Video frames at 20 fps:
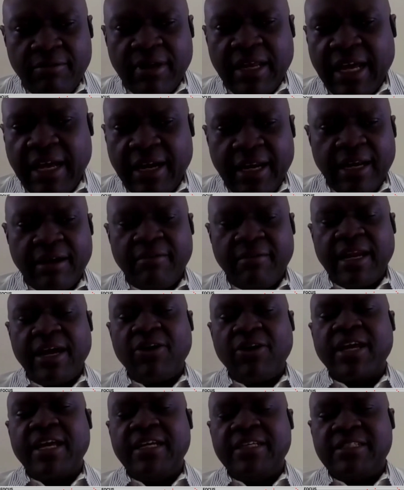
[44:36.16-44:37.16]
There are
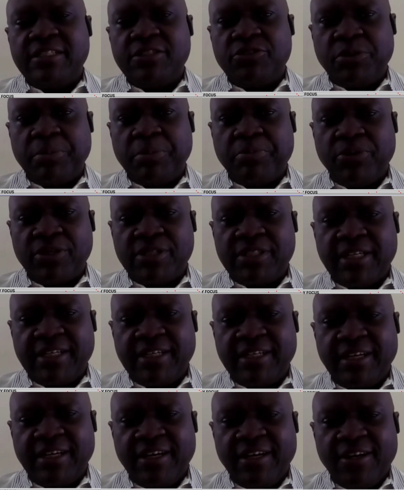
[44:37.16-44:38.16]
now cases reported
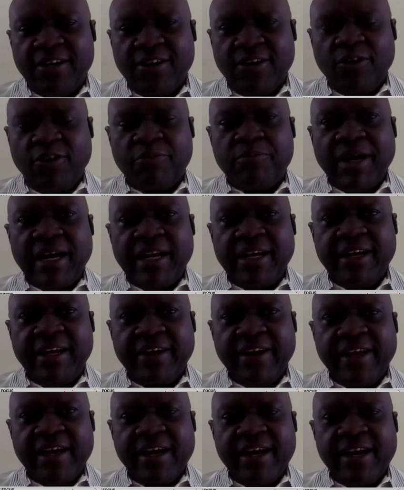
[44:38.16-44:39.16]
of
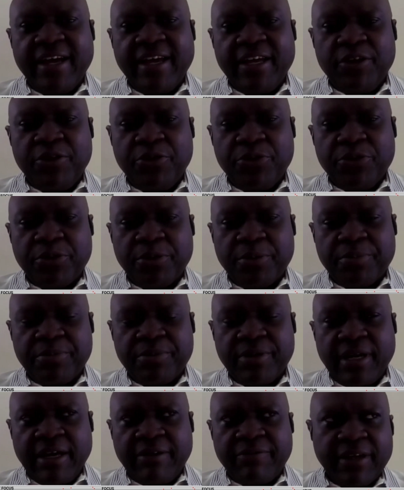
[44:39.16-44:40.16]
malaria in Europe.
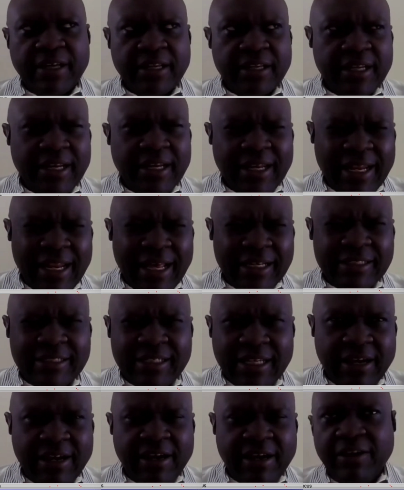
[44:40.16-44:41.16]
I think the
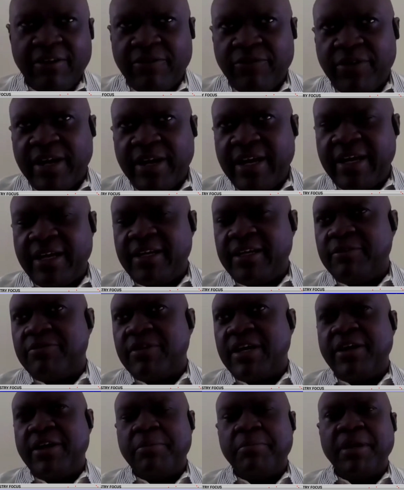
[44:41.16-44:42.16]
last I read,
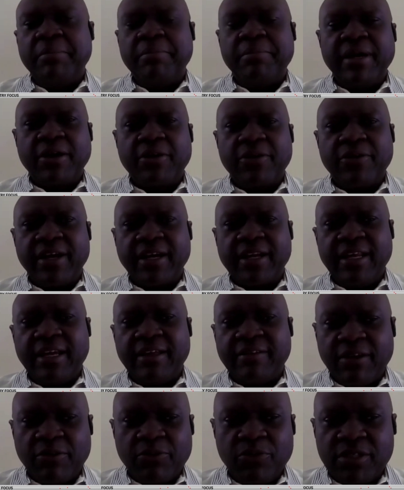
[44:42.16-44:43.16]
if I remember correctly,
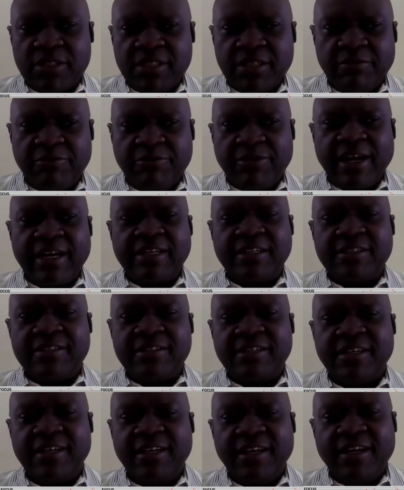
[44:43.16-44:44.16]
I think was in
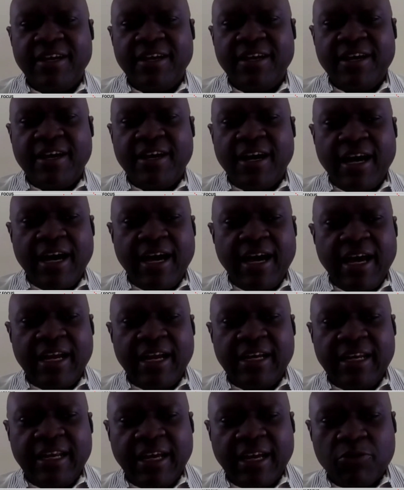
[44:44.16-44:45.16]
France.
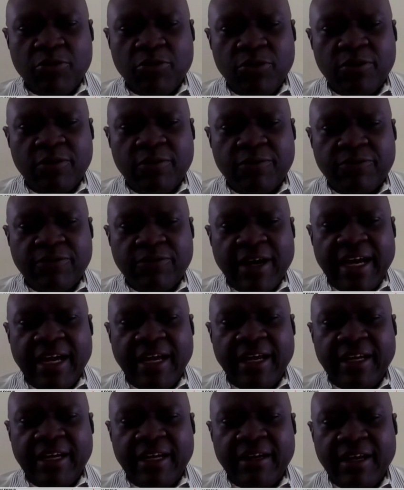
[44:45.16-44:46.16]
and they couldn't
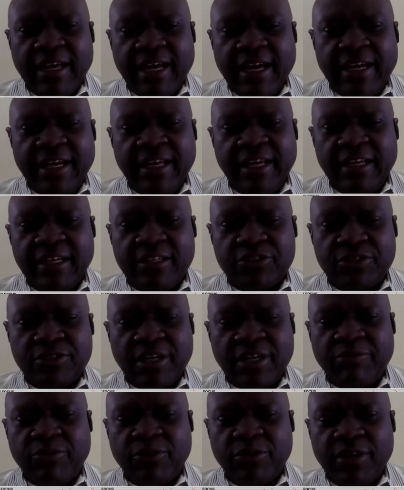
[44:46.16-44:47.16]
find any
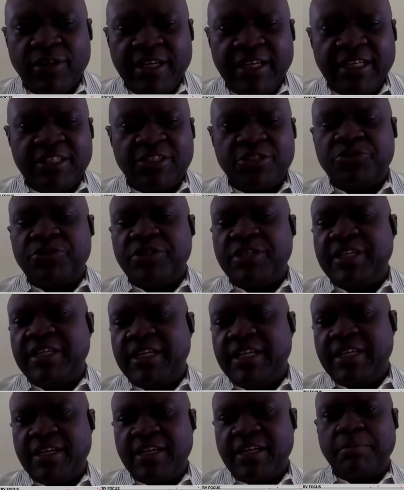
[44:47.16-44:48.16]
travel
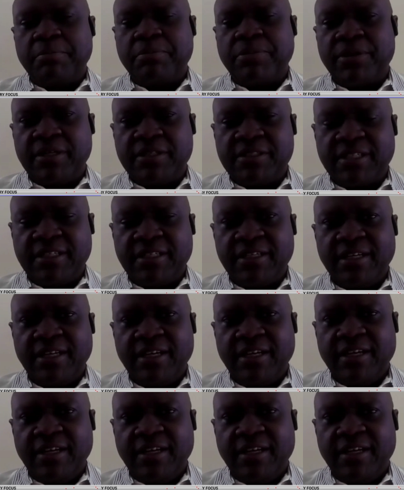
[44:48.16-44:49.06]
history in that person.